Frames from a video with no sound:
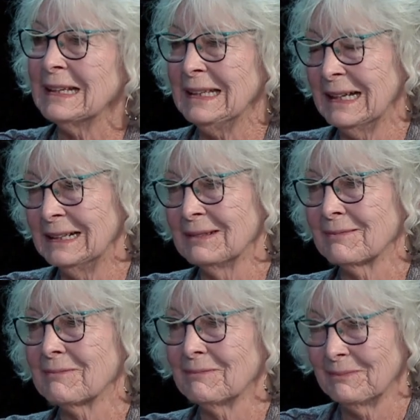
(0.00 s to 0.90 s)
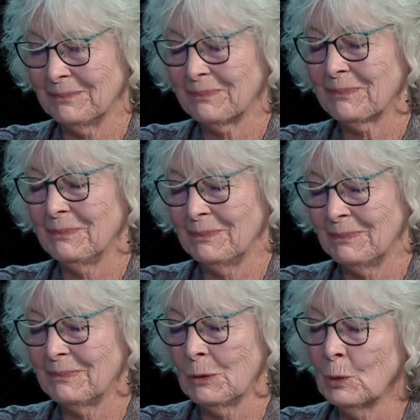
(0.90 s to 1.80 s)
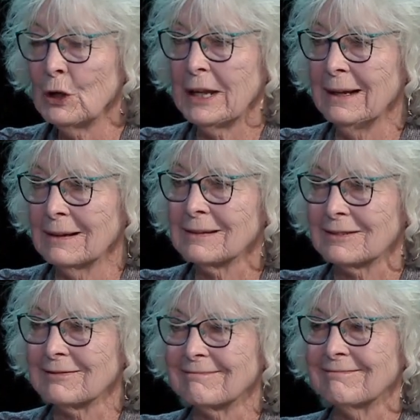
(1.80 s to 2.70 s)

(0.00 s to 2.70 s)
specific yeah. wording. wording.